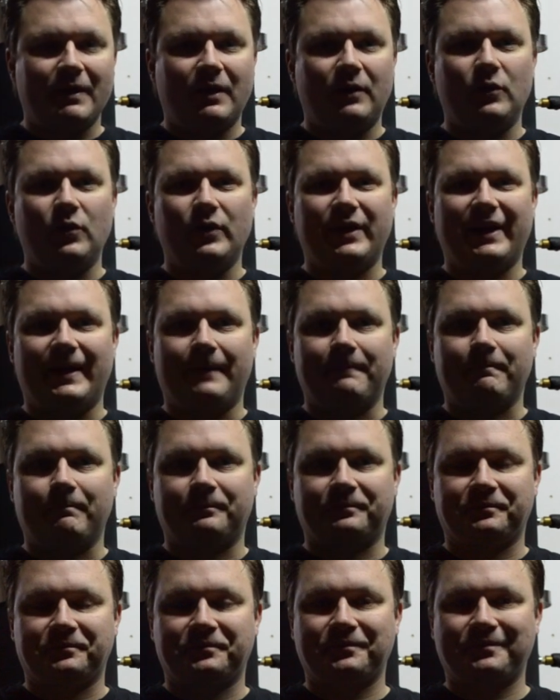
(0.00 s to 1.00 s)
Oh yeah,
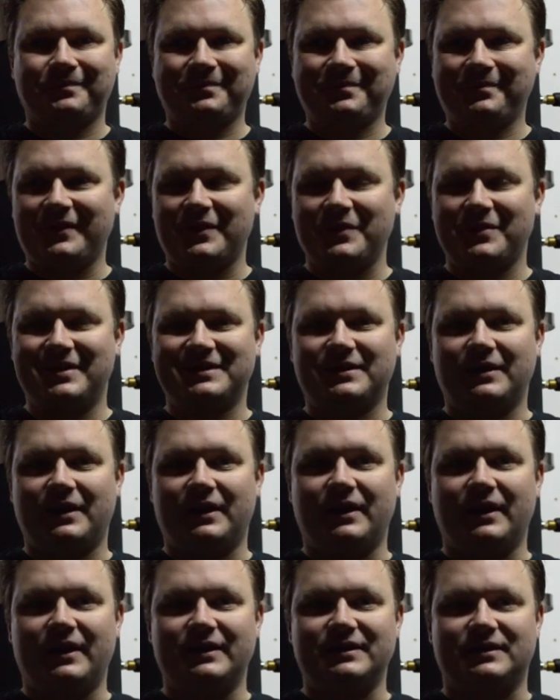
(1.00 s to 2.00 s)
that's got a
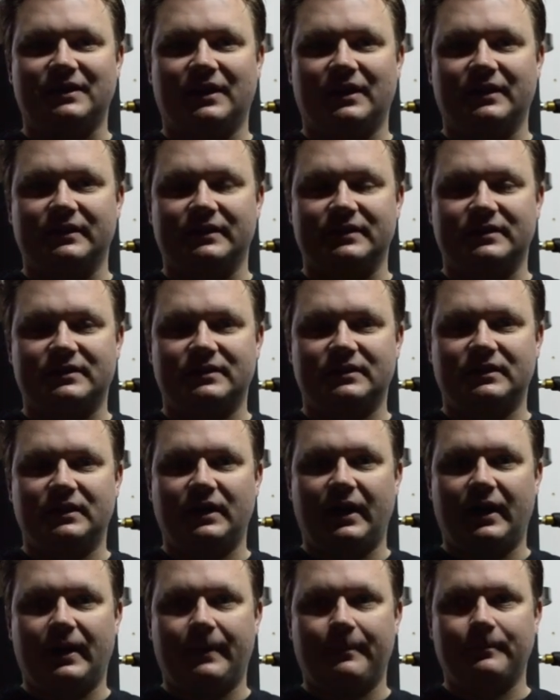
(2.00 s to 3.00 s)
nice tartness.
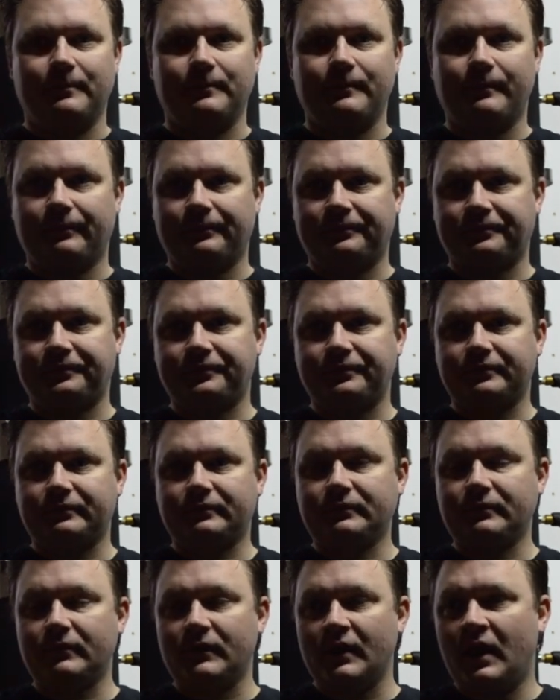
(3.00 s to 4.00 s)
Um,
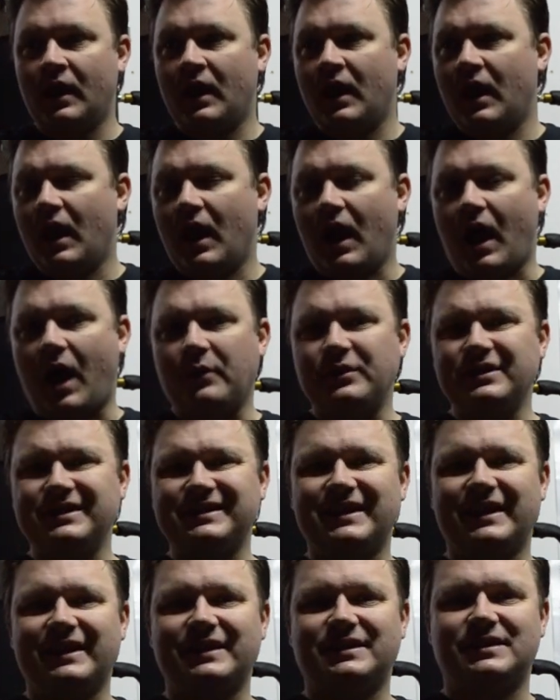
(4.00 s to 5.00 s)
I wouldn't
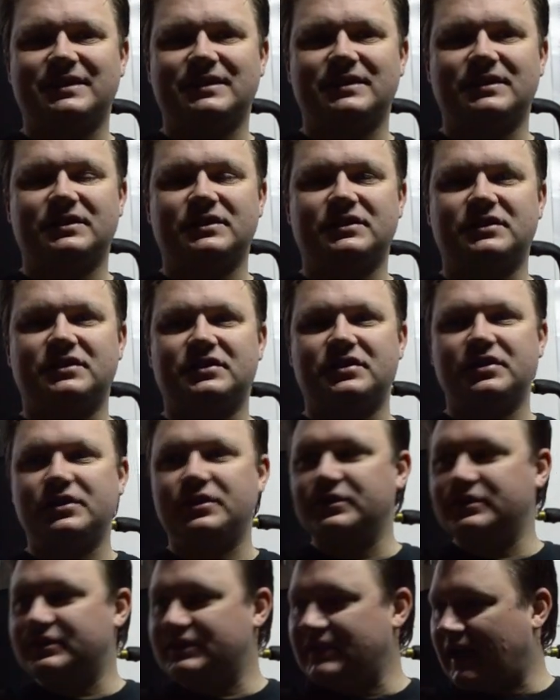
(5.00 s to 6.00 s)
say it's
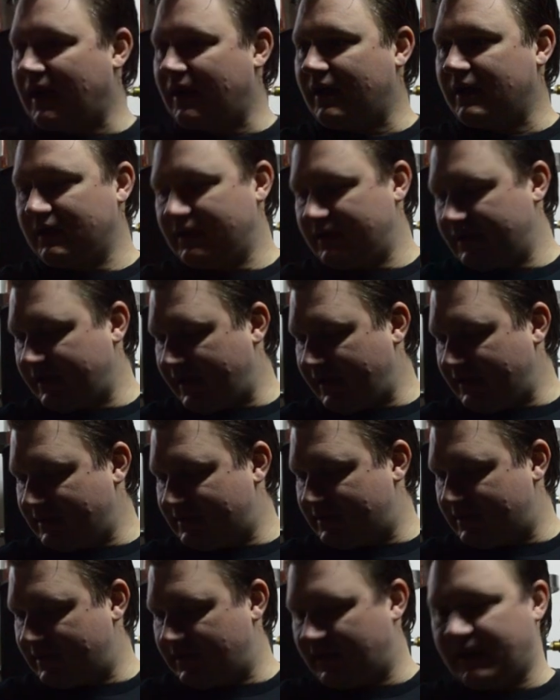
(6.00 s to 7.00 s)
too sour
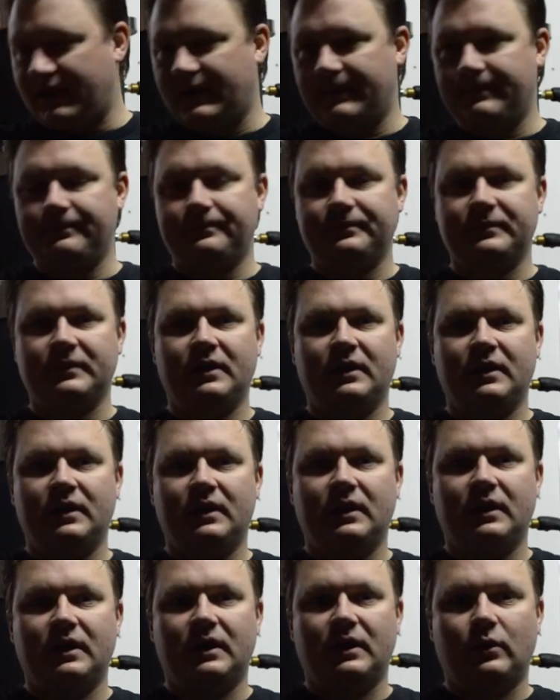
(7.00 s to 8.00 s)
yet, um,
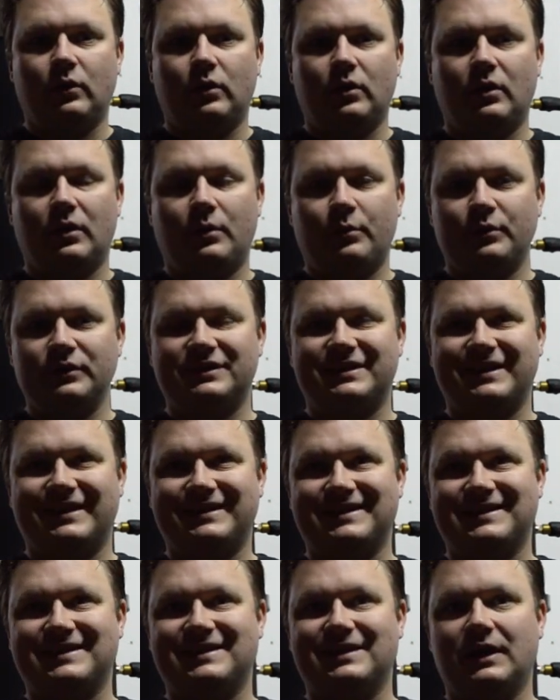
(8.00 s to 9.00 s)
or wouldn't say
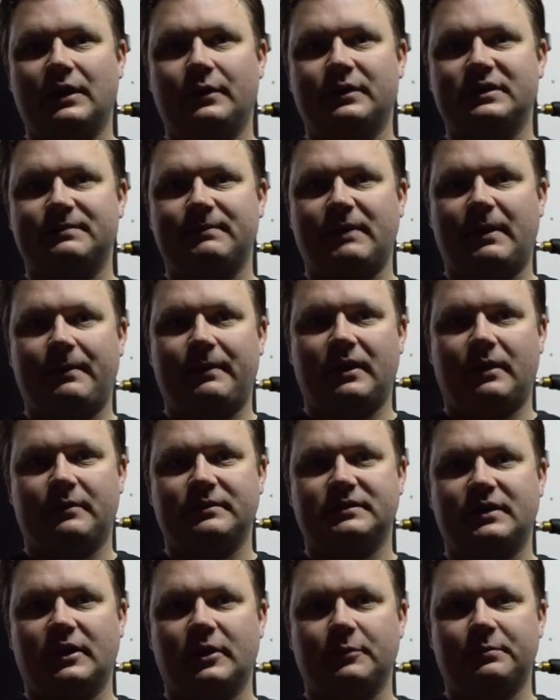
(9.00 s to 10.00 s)
it's as low as maybe I
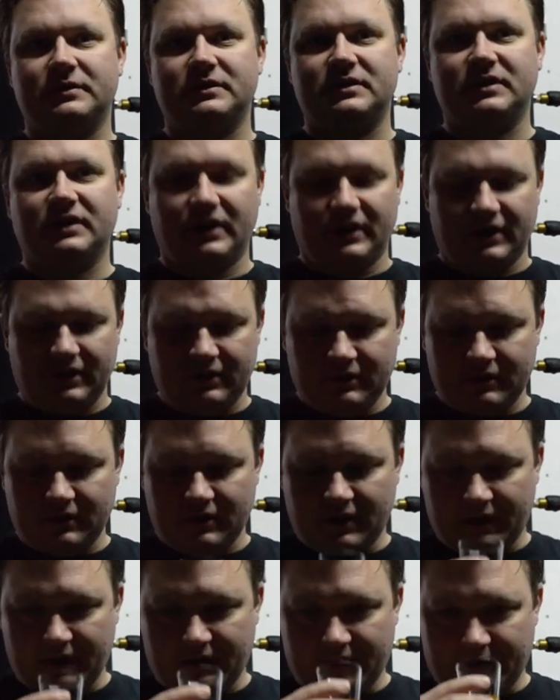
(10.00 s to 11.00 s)
was hoping to go.
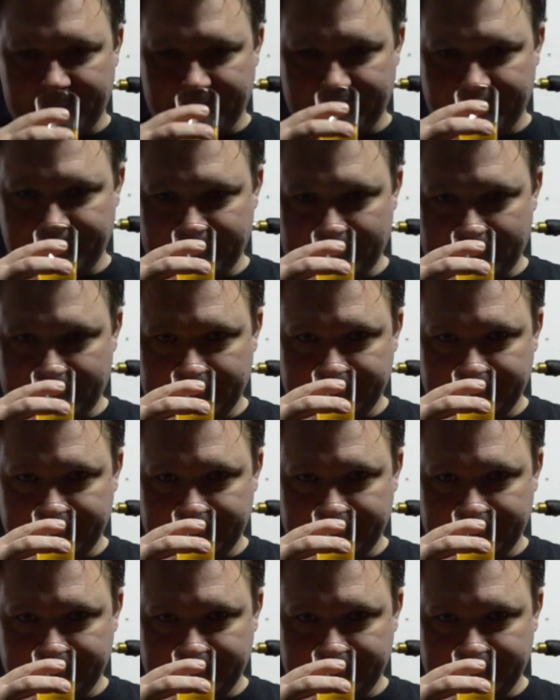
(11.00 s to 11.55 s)
Um,